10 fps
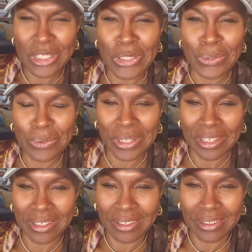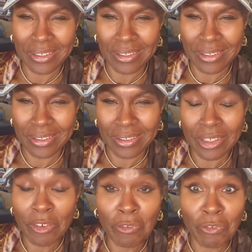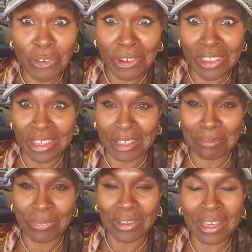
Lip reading: doing for them.